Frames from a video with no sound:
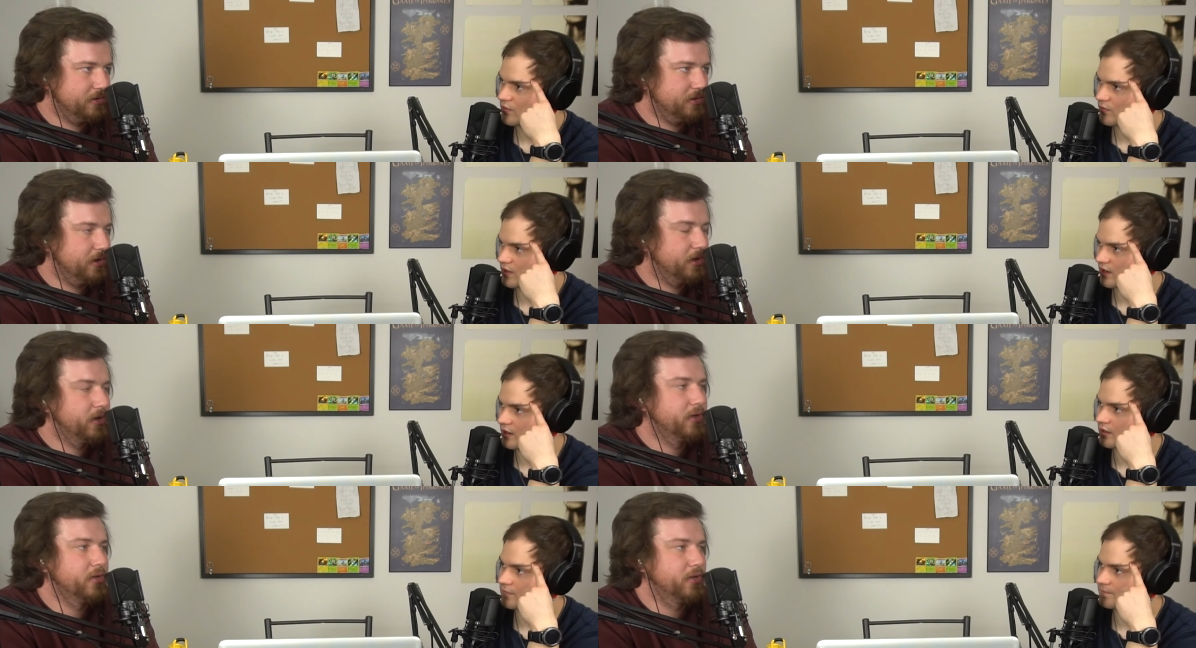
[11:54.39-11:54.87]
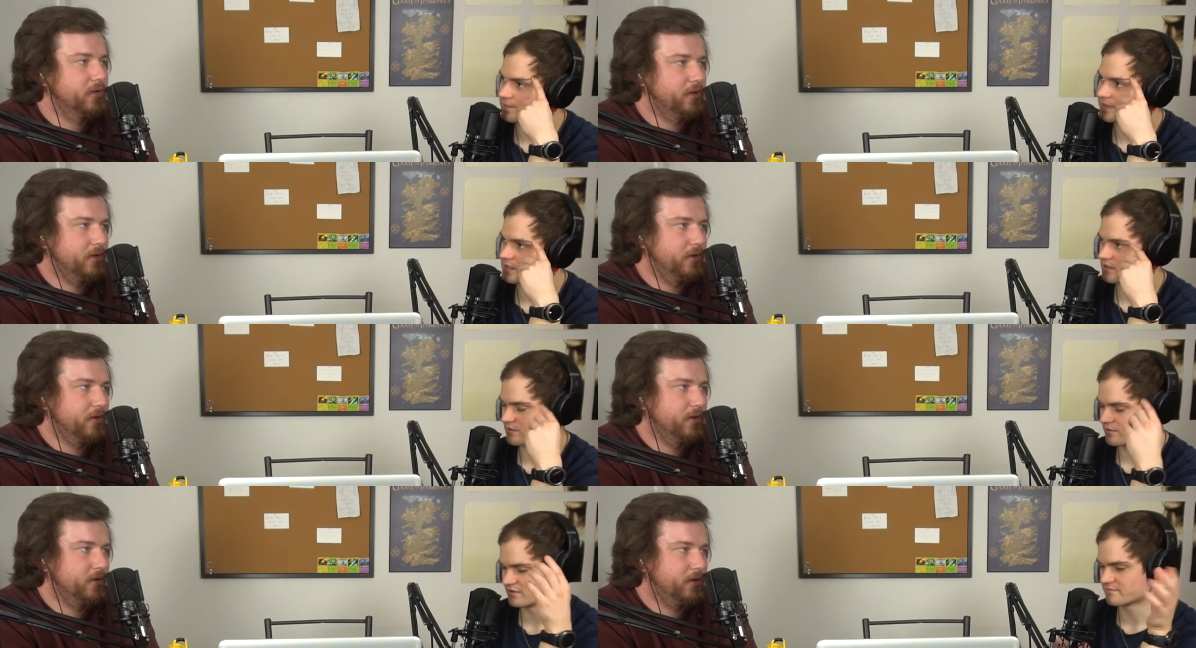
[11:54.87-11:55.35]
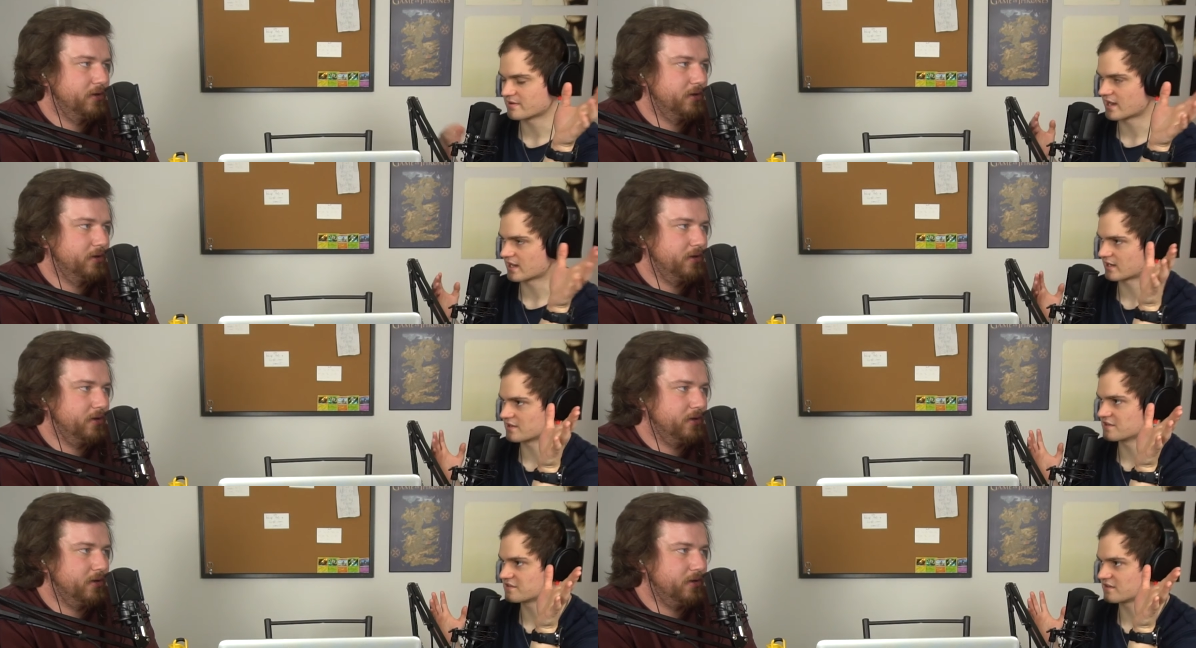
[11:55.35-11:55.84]
Speaker 1: where he was
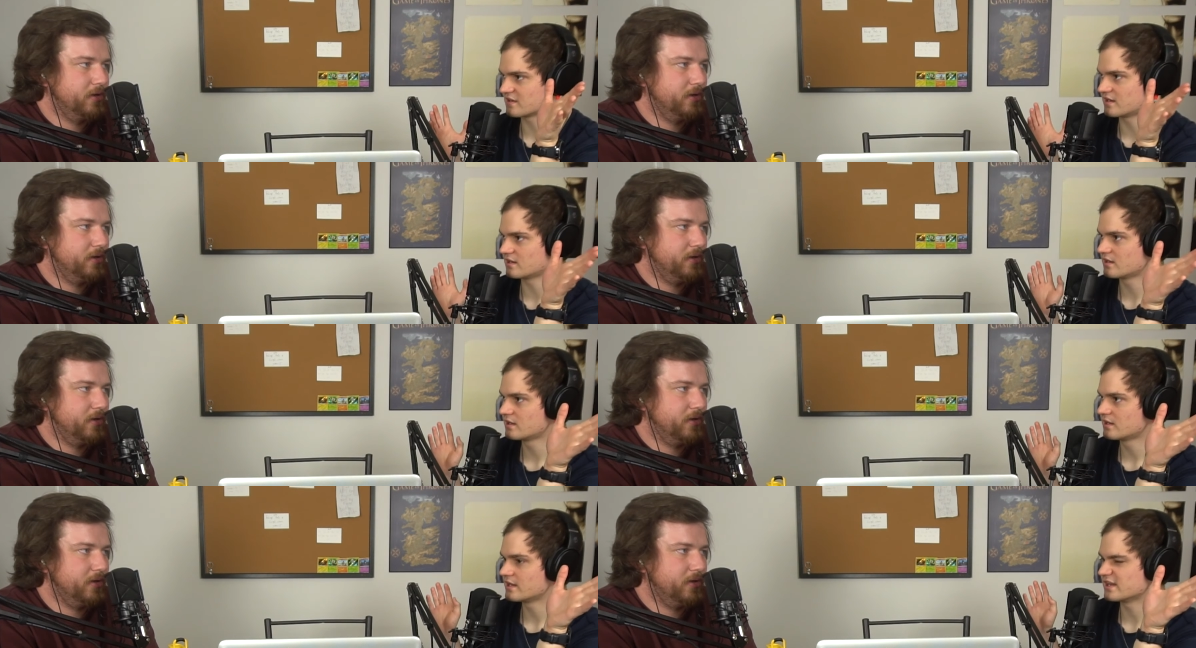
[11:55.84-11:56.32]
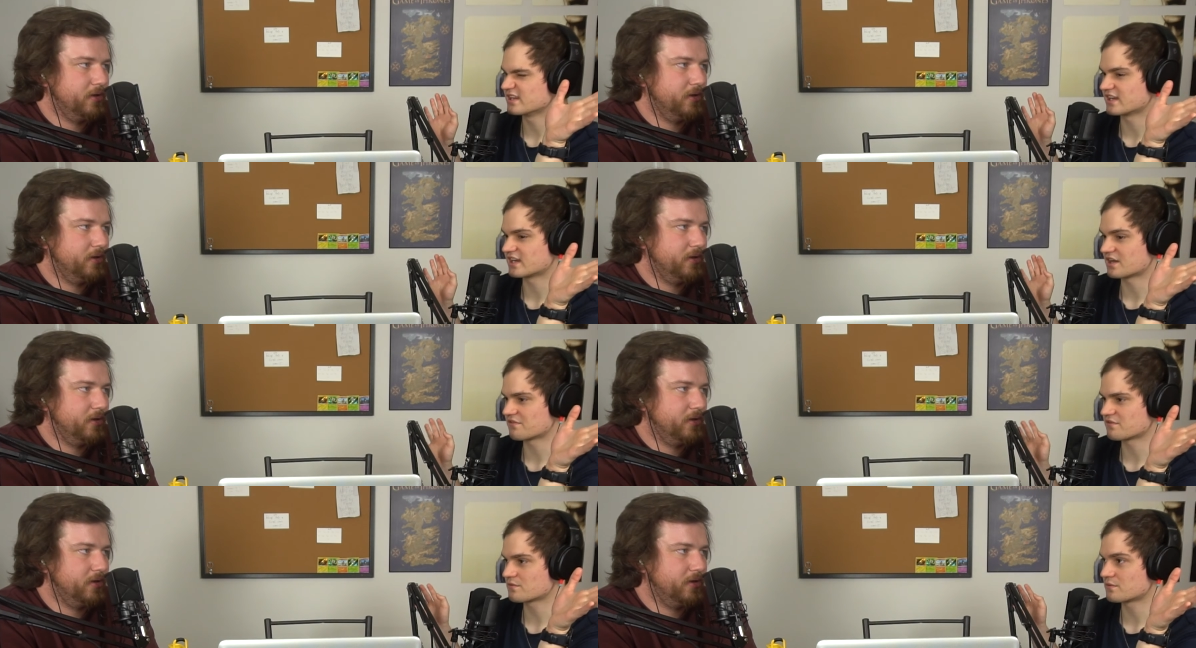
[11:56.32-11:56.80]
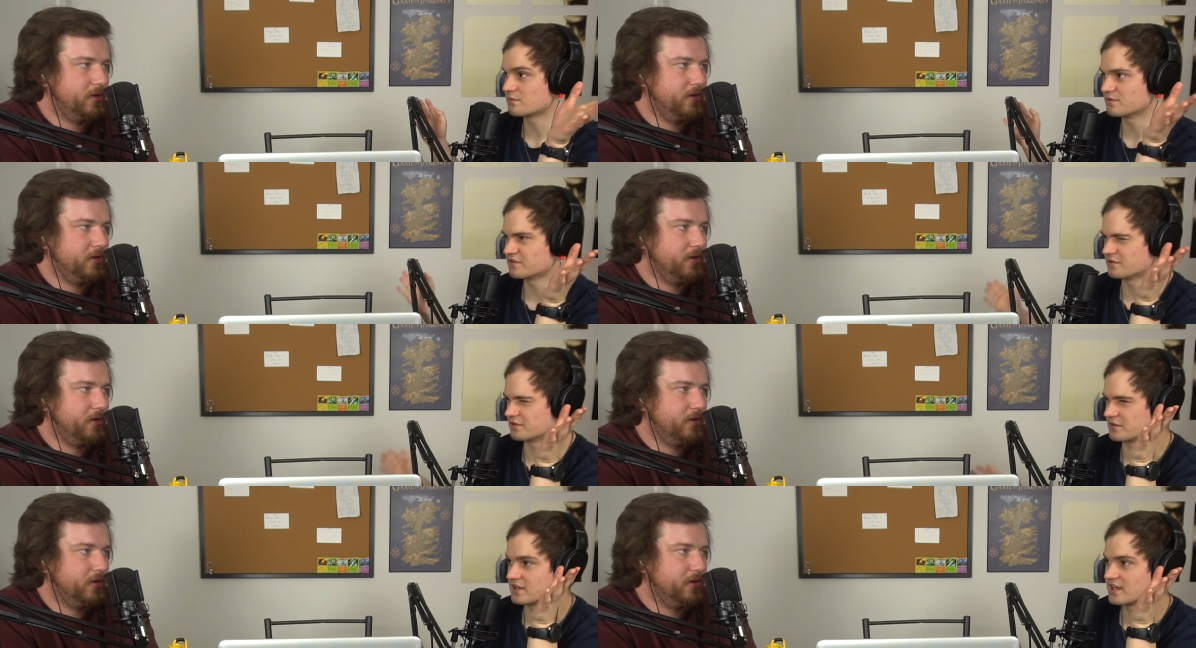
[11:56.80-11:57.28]
back in the scene and like everyone
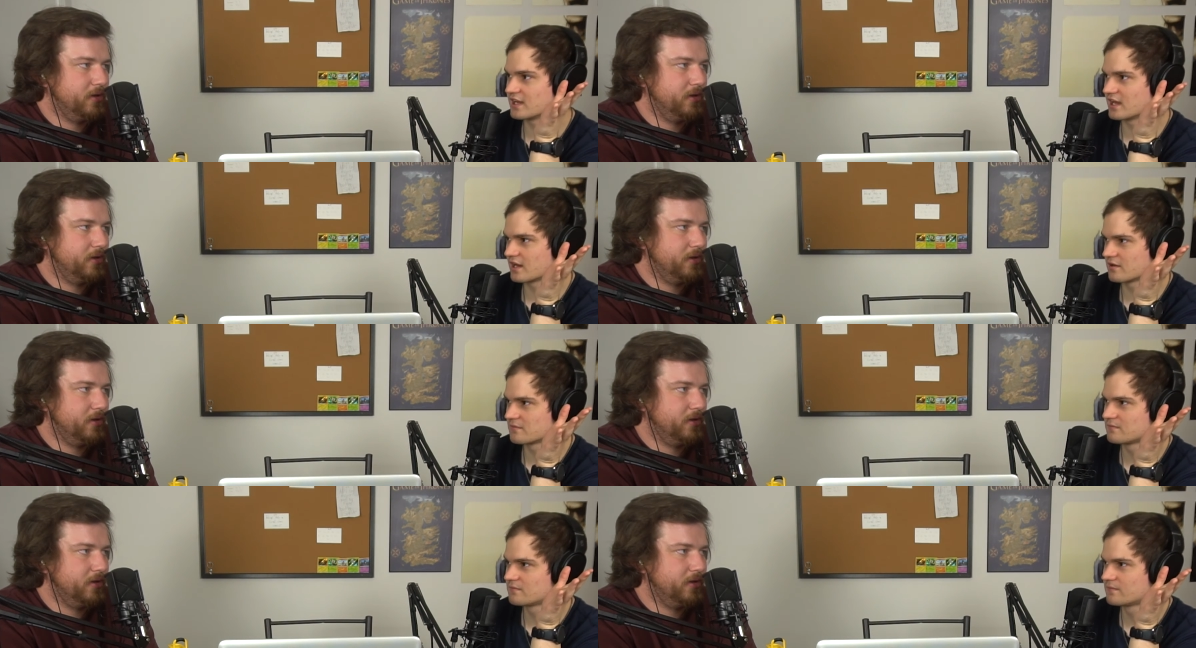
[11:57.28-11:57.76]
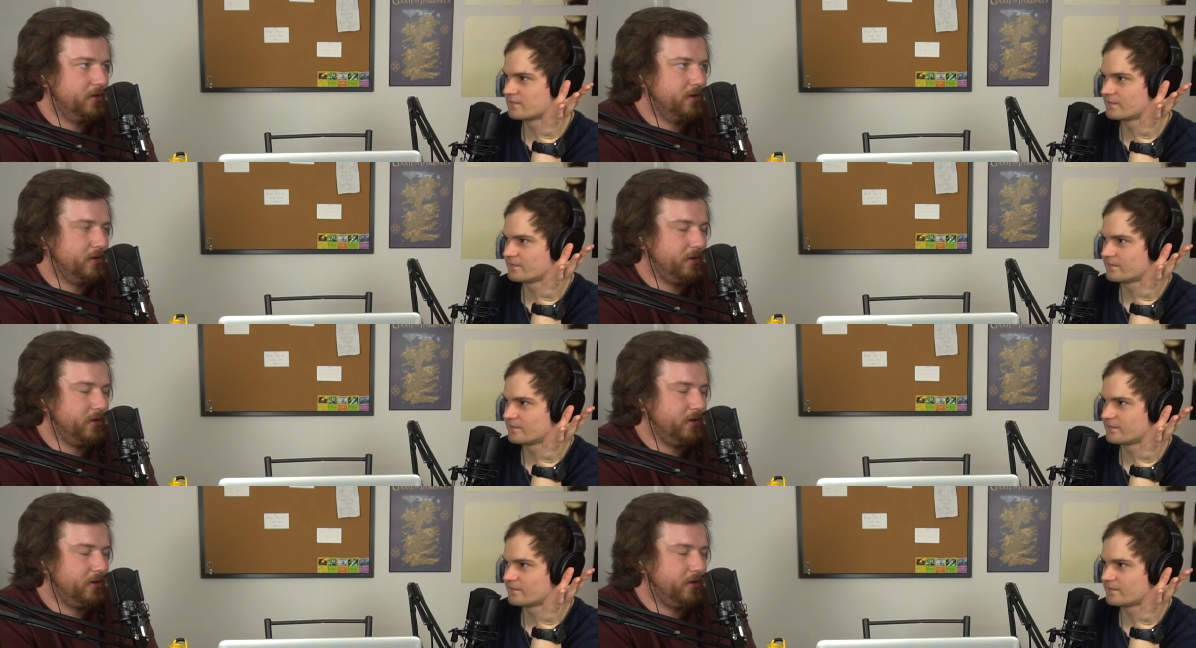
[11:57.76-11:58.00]
was looking at him.